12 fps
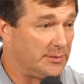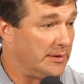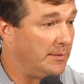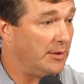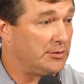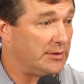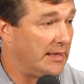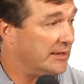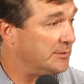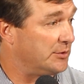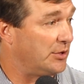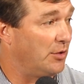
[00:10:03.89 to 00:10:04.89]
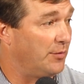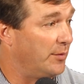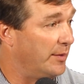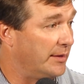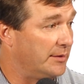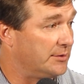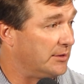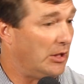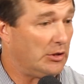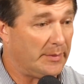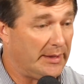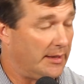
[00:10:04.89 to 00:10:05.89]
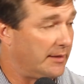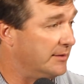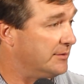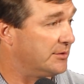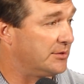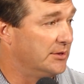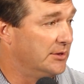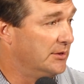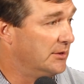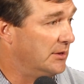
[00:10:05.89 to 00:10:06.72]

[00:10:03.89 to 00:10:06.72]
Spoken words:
I mean, most Heisman Trophy winners, All-Americans,